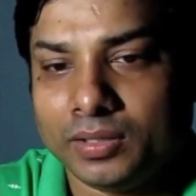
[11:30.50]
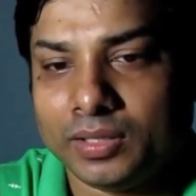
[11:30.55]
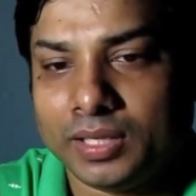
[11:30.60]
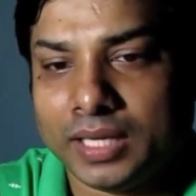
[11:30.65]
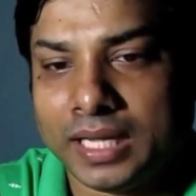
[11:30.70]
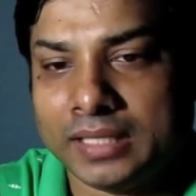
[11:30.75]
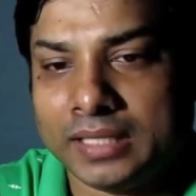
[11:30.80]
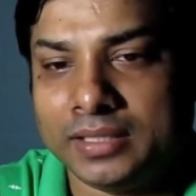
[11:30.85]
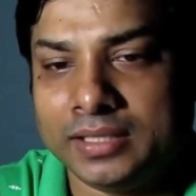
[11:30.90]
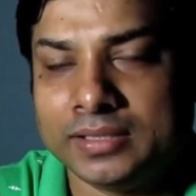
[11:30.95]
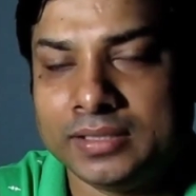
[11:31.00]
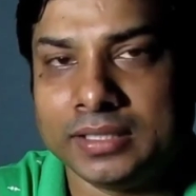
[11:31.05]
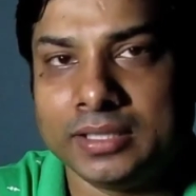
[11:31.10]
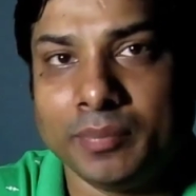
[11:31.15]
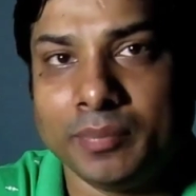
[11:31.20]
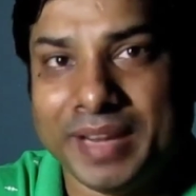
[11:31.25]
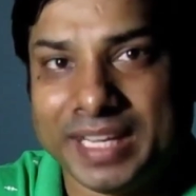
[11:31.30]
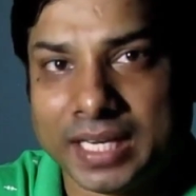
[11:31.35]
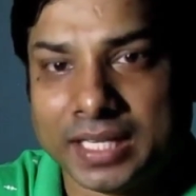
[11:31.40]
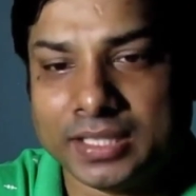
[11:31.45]
And these are the
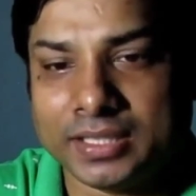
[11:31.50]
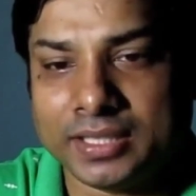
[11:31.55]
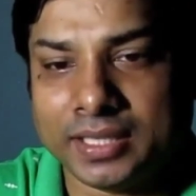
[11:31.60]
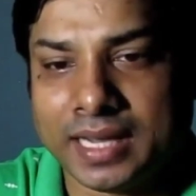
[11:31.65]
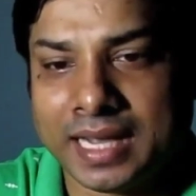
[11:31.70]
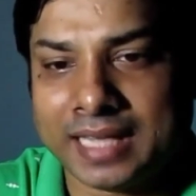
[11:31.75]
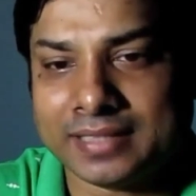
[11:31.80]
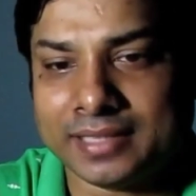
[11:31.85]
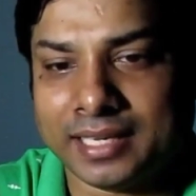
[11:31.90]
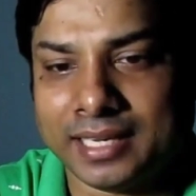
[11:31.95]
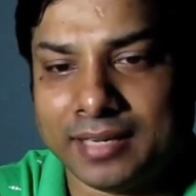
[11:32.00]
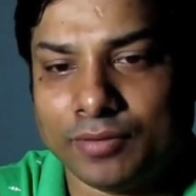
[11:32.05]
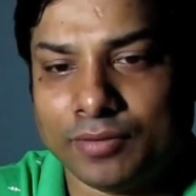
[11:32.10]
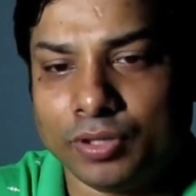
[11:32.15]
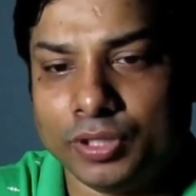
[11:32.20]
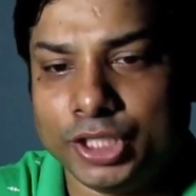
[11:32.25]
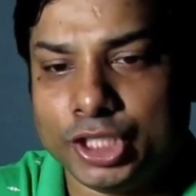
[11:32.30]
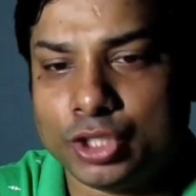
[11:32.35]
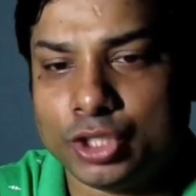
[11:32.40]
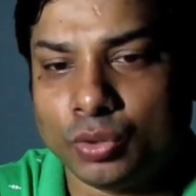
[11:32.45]
metadata. As I have
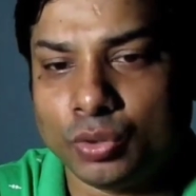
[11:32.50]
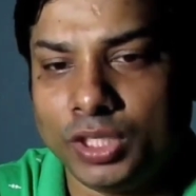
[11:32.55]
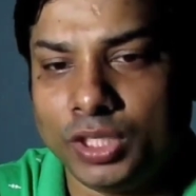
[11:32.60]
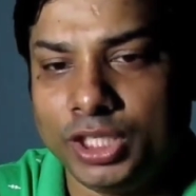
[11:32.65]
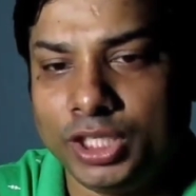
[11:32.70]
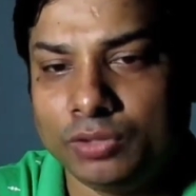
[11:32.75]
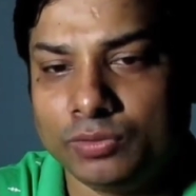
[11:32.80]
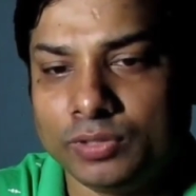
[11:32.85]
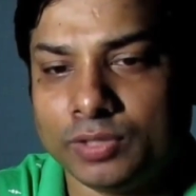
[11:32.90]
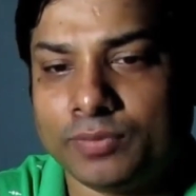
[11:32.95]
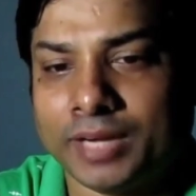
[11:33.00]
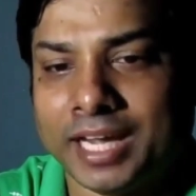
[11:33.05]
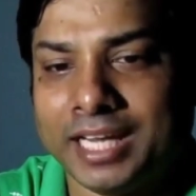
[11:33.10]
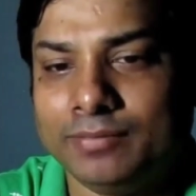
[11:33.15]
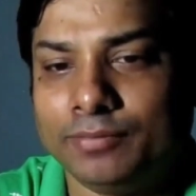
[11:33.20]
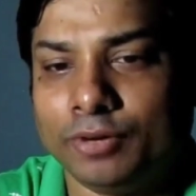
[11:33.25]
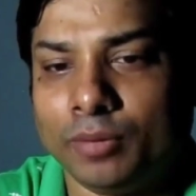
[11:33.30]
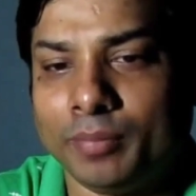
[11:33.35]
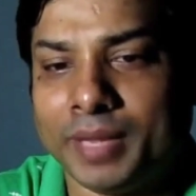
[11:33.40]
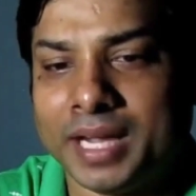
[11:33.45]
already told you, the file
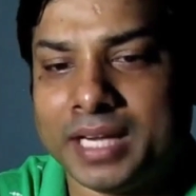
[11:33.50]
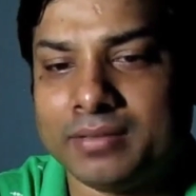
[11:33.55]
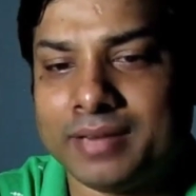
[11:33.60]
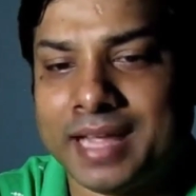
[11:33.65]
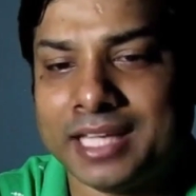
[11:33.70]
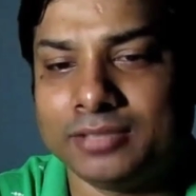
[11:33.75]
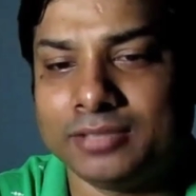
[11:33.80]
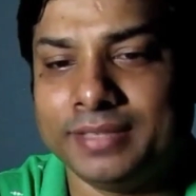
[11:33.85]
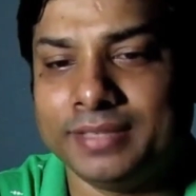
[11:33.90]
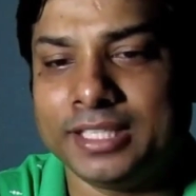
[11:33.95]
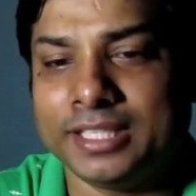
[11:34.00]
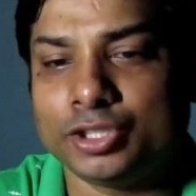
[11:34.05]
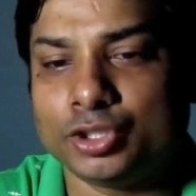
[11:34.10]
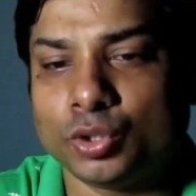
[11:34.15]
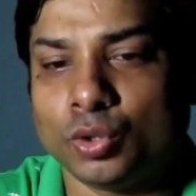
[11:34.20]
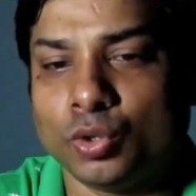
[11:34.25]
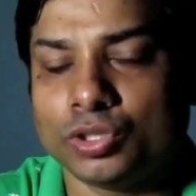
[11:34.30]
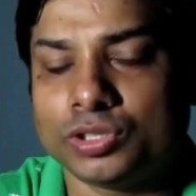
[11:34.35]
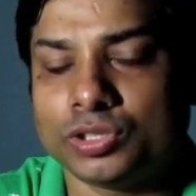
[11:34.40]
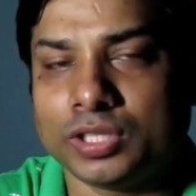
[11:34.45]
format, language,
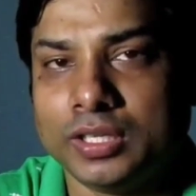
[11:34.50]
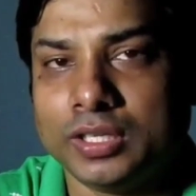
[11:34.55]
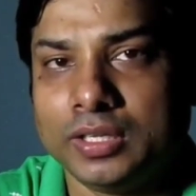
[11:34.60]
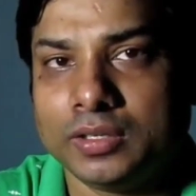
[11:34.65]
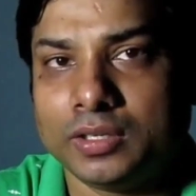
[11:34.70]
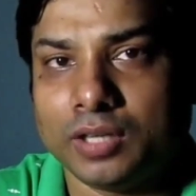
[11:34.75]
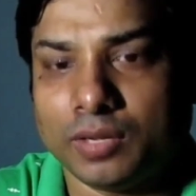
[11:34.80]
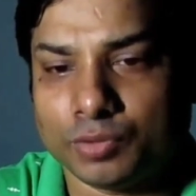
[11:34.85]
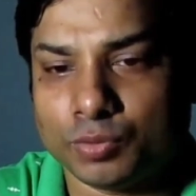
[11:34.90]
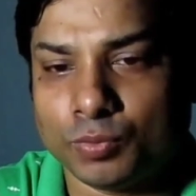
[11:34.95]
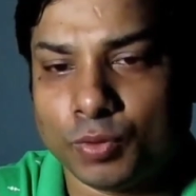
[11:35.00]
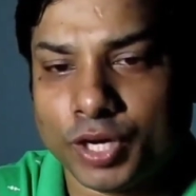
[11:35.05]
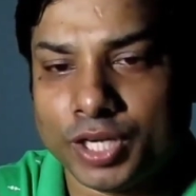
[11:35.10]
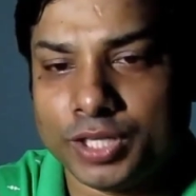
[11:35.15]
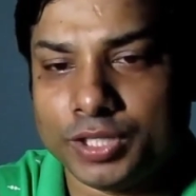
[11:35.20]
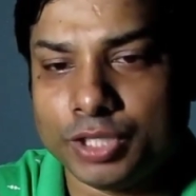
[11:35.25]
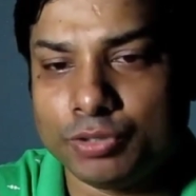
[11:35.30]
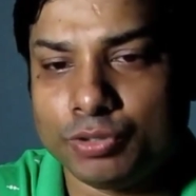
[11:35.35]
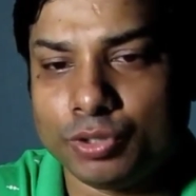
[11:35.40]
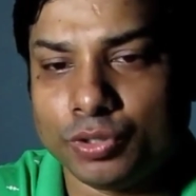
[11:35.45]
source, spoken
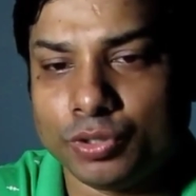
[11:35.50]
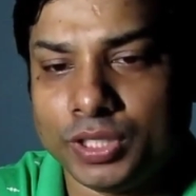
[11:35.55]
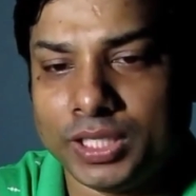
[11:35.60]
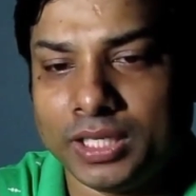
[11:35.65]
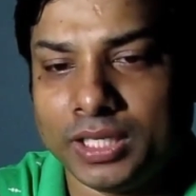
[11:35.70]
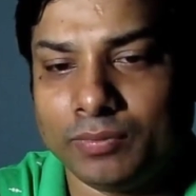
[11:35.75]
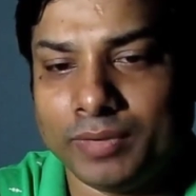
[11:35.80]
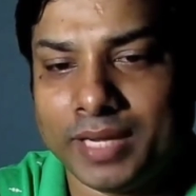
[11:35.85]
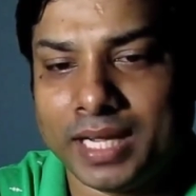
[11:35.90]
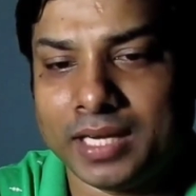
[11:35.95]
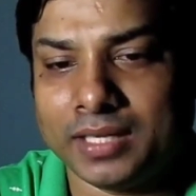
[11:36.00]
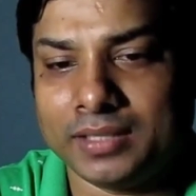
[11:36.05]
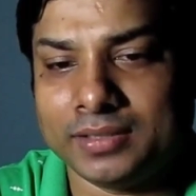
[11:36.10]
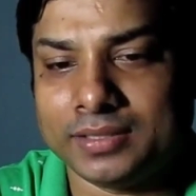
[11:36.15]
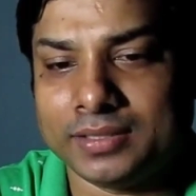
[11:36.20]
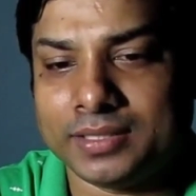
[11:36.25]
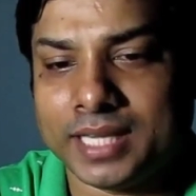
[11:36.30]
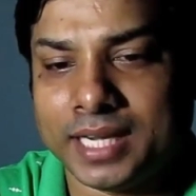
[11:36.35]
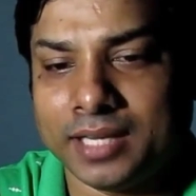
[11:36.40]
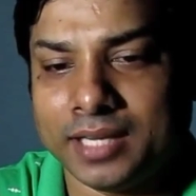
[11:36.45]
tutorial, where is
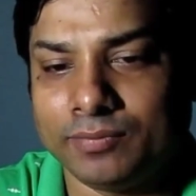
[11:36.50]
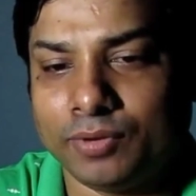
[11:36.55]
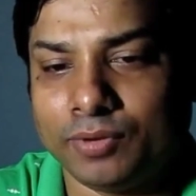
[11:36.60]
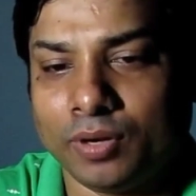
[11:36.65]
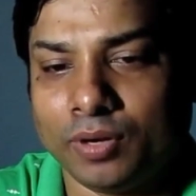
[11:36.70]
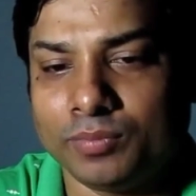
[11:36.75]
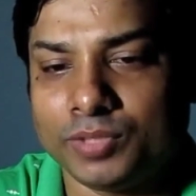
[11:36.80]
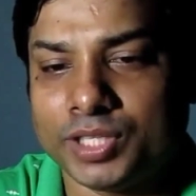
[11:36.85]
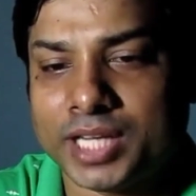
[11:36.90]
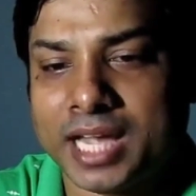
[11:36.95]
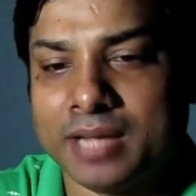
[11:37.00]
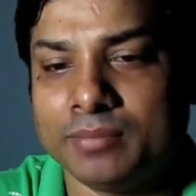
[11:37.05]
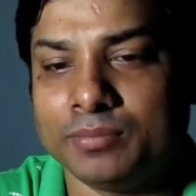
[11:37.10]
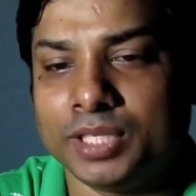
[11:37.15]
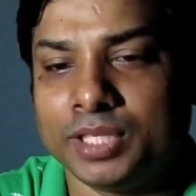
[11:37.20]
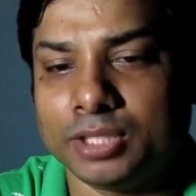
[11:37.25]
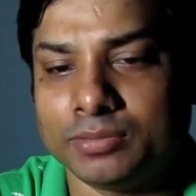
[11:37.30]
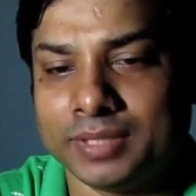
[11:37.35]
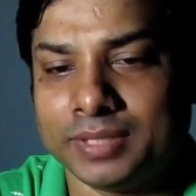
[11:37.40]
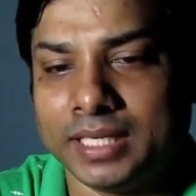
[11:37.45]
it taken from, time
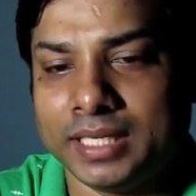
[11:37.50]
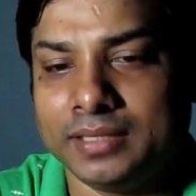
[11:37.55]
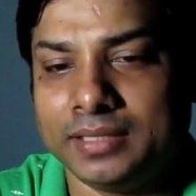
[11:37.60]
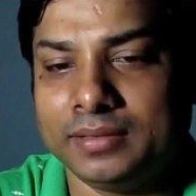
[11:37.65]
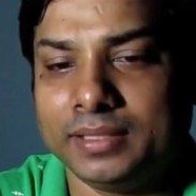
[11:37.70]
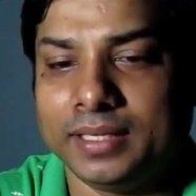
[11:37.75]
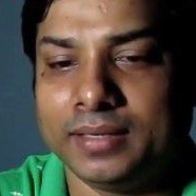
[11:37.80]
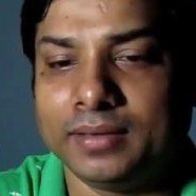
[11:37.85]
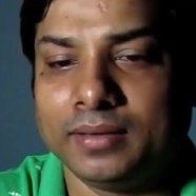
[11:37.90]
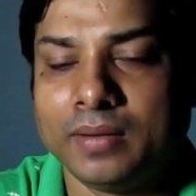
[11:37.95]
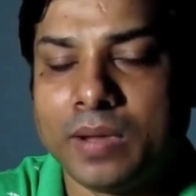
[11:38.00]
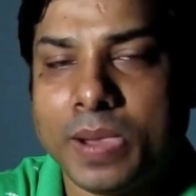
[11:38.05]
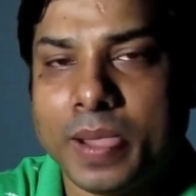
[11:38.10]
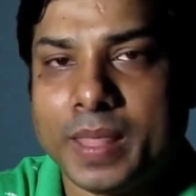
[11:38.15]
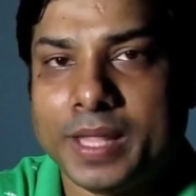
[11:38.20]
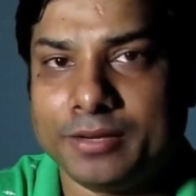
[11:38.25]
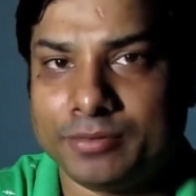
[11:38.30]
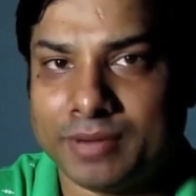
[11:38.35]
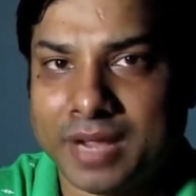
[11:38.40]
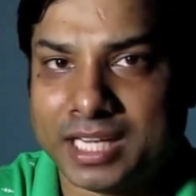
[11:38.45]
required,
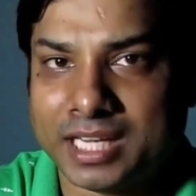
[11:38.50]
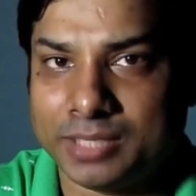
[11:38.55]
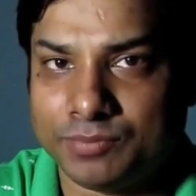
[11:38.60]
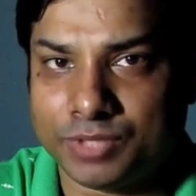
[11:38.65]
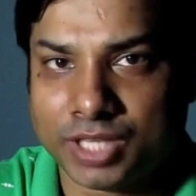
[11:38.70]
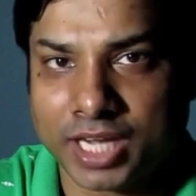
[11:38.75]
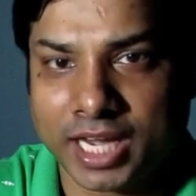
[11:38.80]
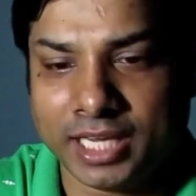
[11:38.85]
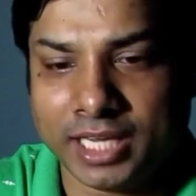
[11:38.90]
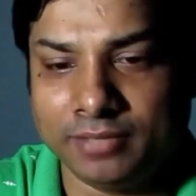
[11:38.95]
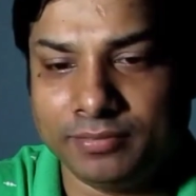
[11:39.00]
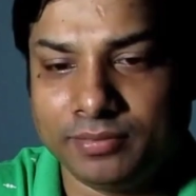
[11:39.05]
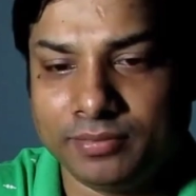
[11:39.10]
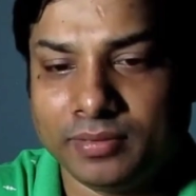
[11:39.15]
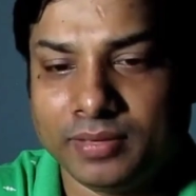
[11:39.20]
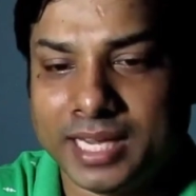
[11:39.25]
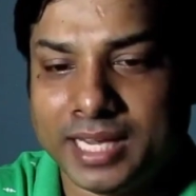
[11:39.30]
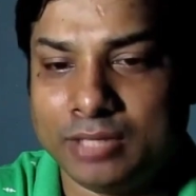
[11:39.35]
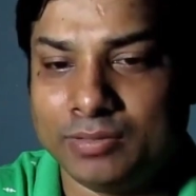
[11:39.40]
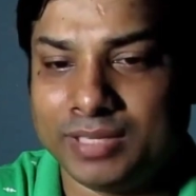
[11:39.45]
interactive type,
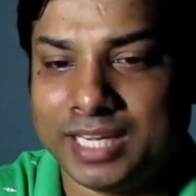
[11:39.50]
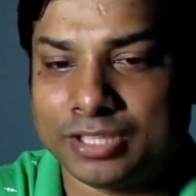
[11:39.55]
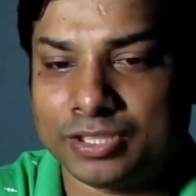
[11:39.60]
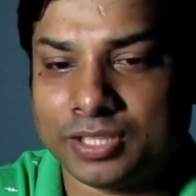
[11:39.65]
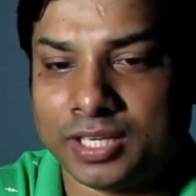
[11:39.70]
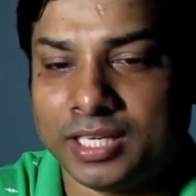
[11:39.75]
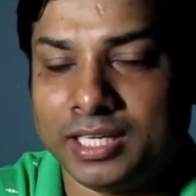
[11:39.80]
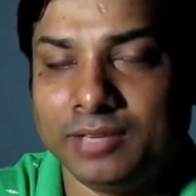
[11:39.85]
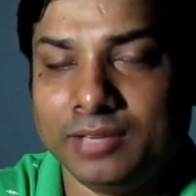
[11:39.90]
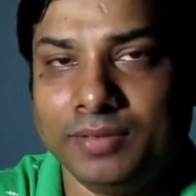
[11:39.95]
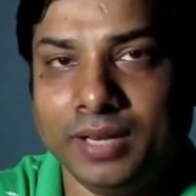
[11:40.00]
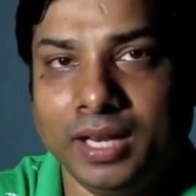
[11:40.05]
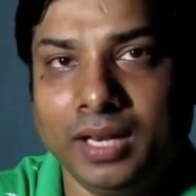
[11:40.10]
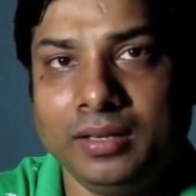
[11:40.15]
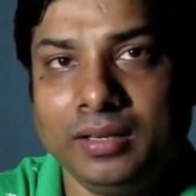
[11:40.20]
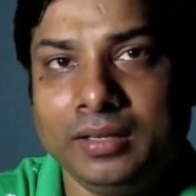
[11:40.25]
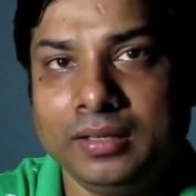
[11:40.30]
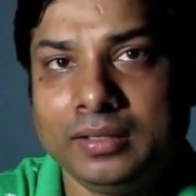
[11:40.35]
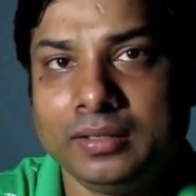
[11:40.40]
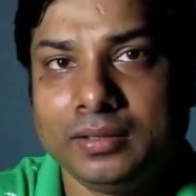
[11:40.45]
educational
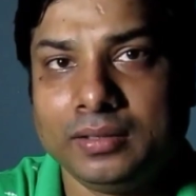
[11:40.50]
level,